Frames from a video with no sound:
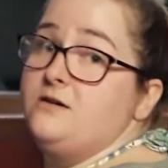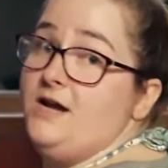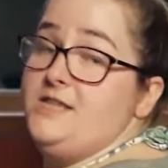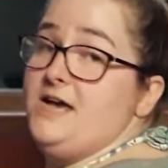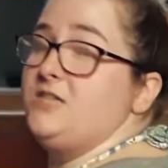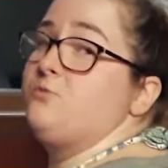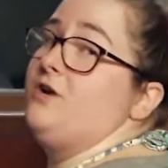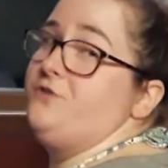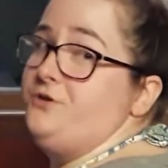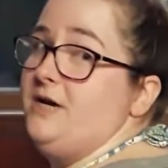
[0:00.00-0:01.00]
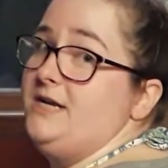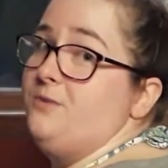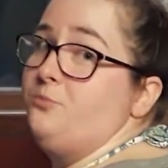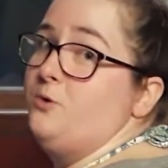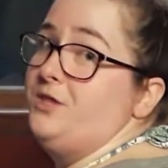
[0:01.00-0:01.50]
And that's whenever you end
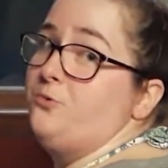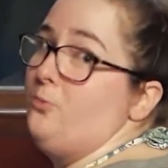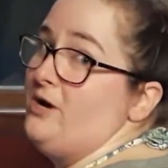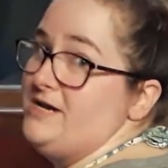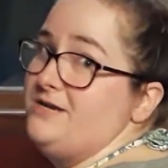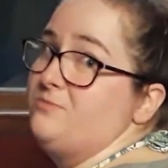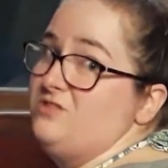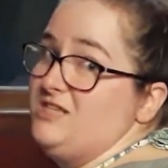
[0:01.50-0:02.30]
up with random